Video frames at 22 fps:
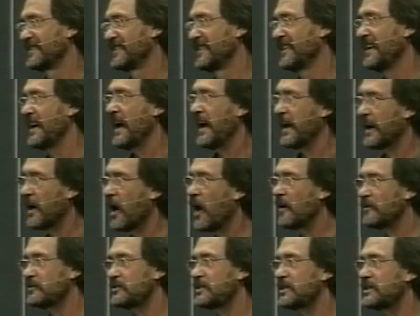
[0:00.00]
And
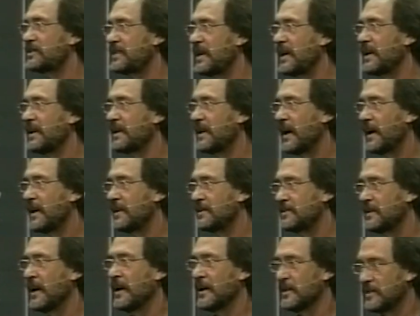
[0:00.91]
after 10 days,
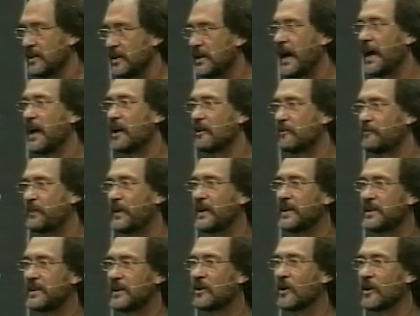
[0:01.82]
the day of
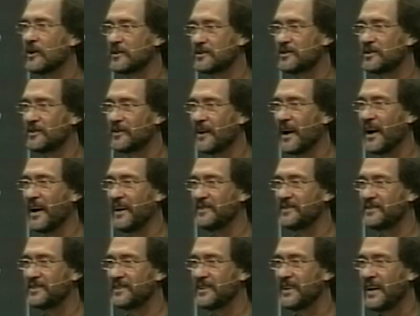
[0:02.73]
Pentecost
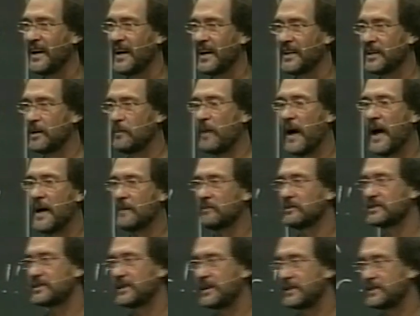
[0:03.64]
arrived. And the Bible
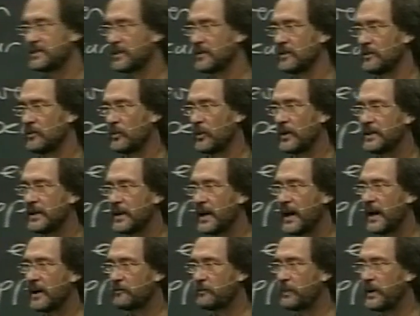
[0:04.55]
says, when the day
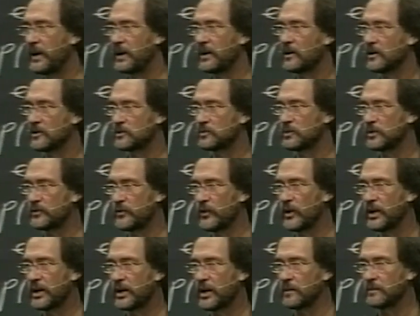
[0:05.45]
of Pentecost was fully
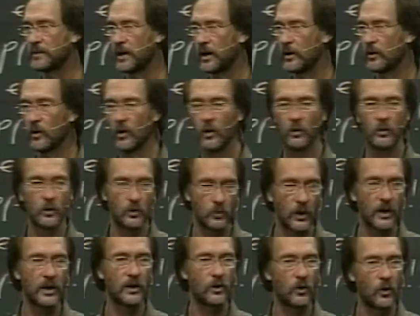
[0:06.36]
come, they all with one
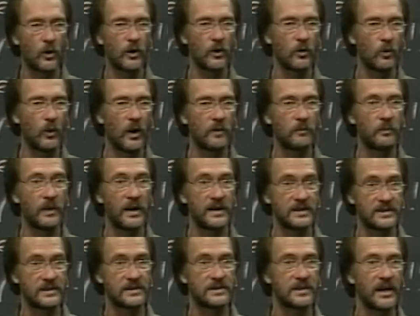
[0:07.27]
accord in one place,
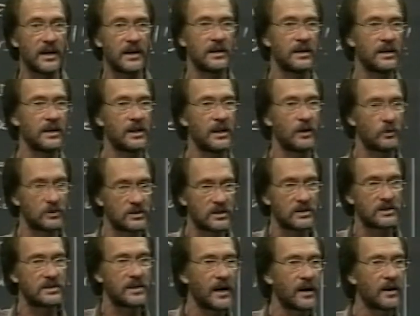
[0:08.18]
and suddenly there was a
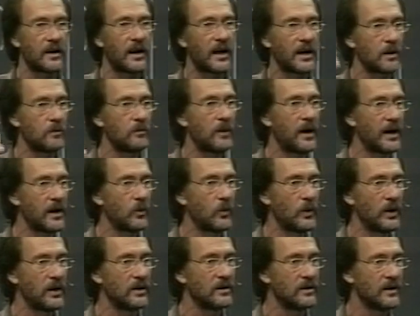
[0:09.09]
sound like a mighty
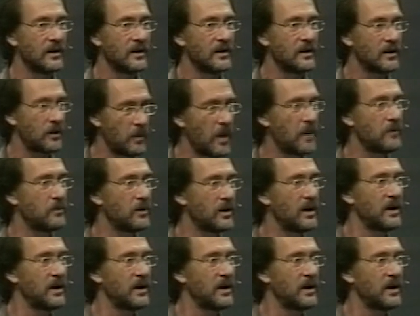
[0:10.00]
wind. Remember?